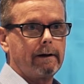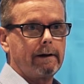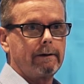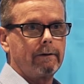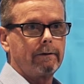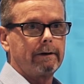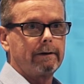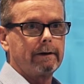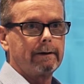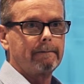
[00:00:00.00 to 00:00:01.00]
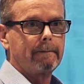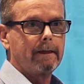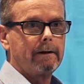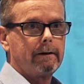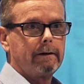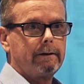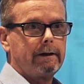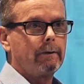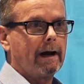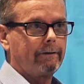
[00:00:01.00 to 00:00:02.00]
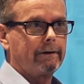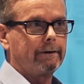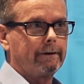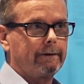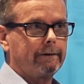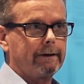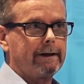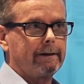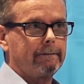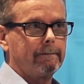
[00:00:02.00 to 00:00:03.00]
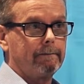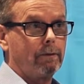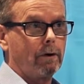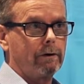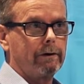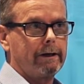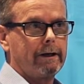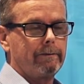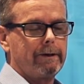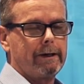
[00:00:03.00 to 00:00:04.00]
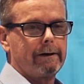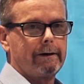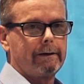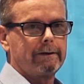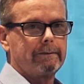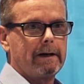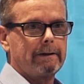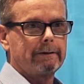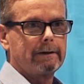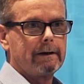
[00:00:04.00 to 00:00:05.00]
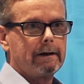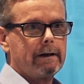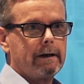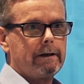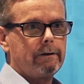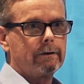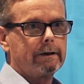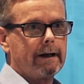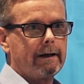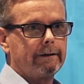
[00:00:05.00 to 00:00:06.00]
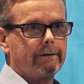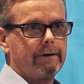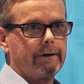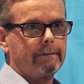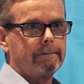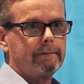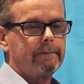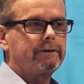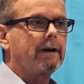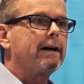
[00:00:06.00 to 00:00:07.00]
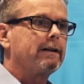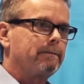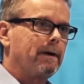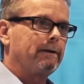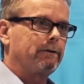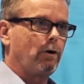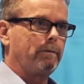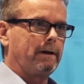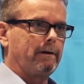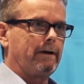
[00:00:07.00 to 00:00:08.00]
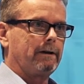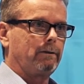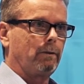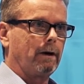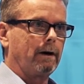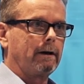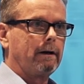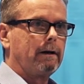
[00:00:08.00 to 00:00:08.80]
I know that D-RAFT is a leading broker and intermediary in this space. In the early days of the science-based open innovation work,